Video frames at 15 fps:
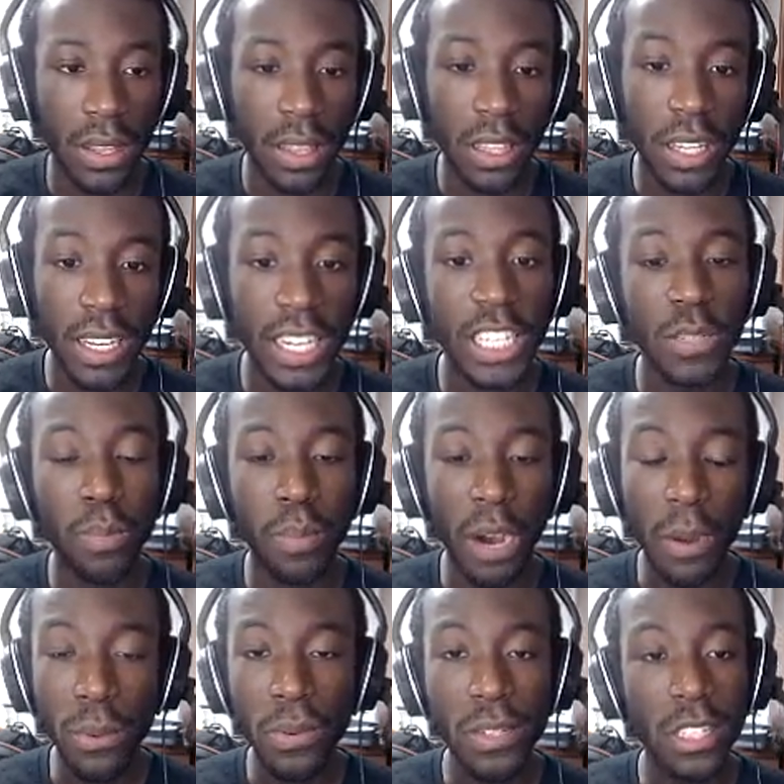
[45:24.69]
Look at this.
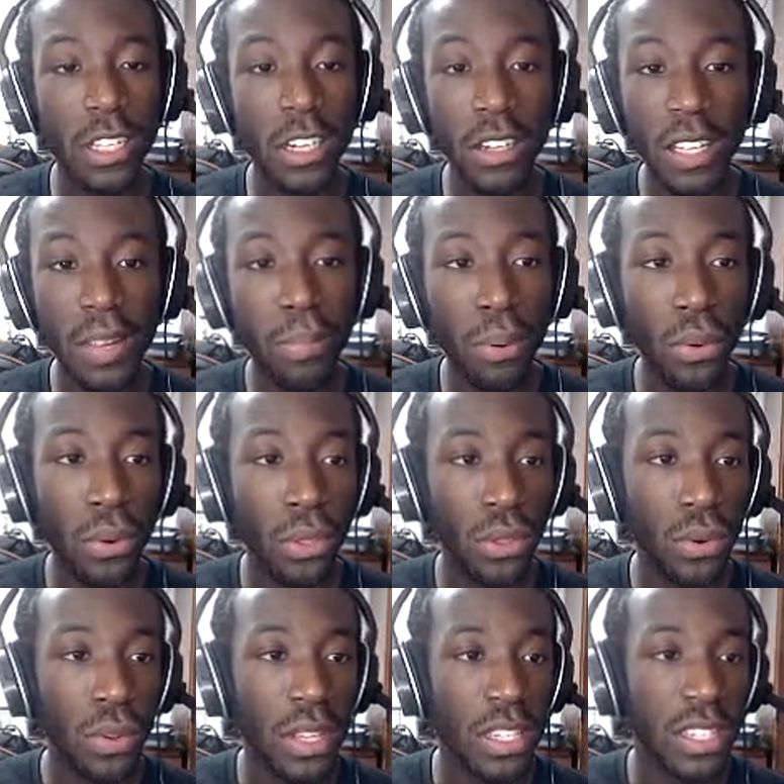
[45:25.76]
Bubbles literally pulled
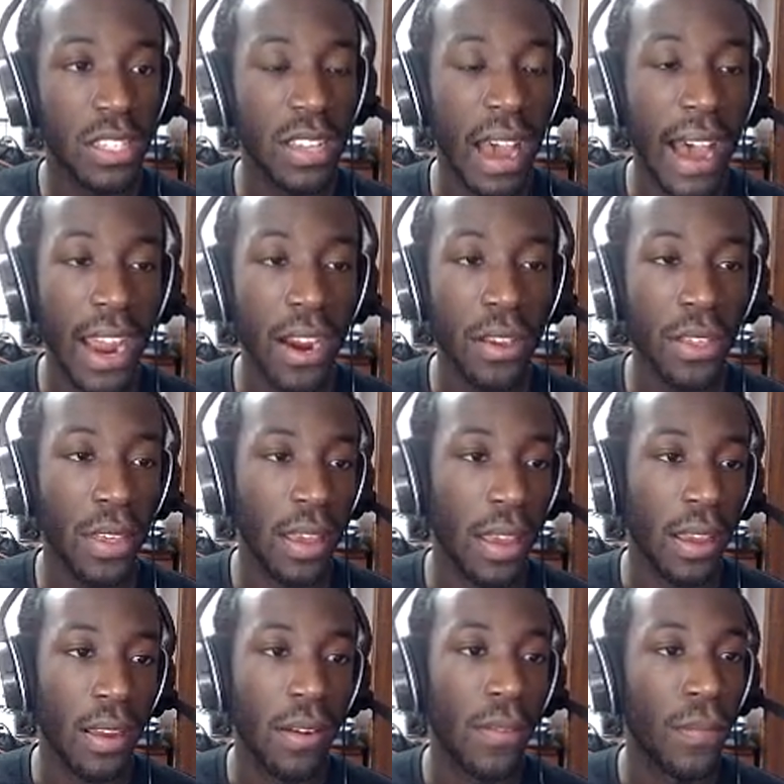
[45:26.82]
through this entire
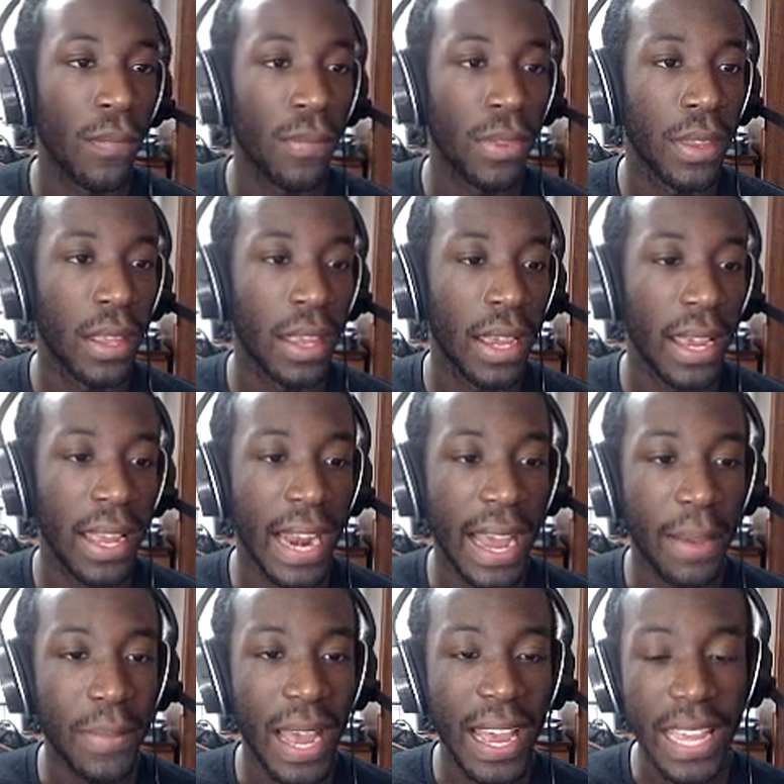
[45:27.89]
thing. And
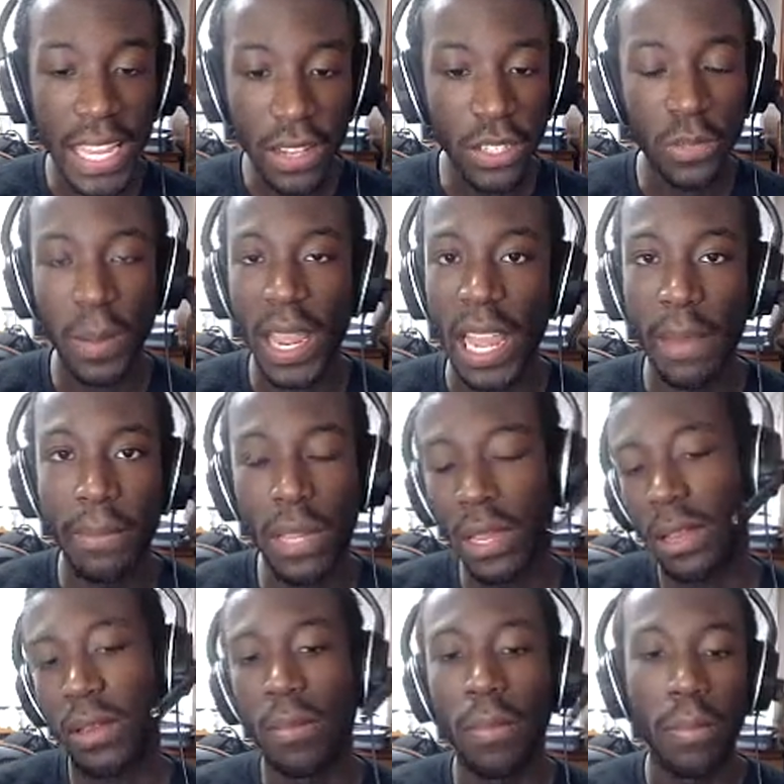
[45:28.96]
I mean, I heal spammed,
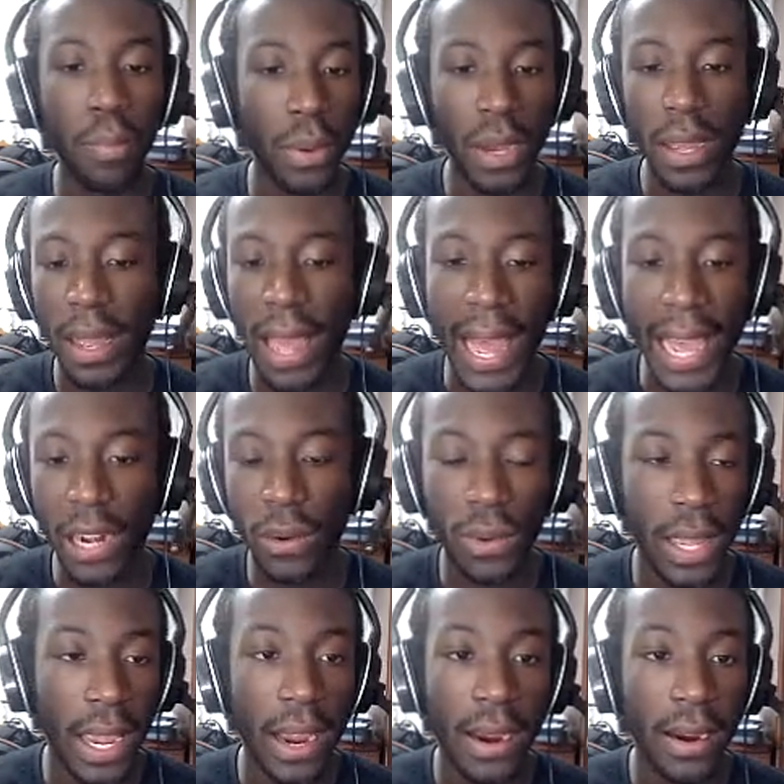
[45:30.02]
but I don't
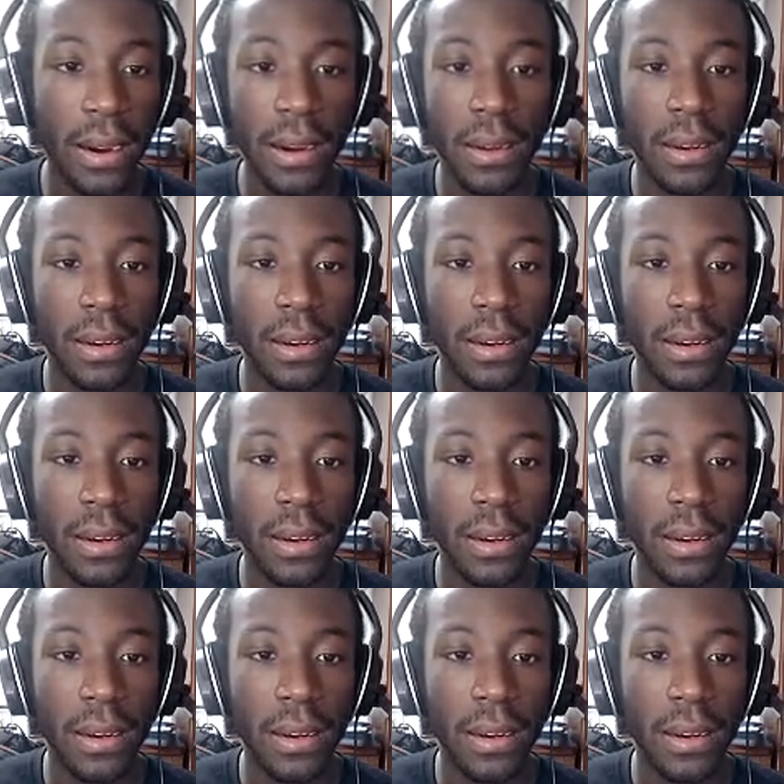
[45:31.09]
care.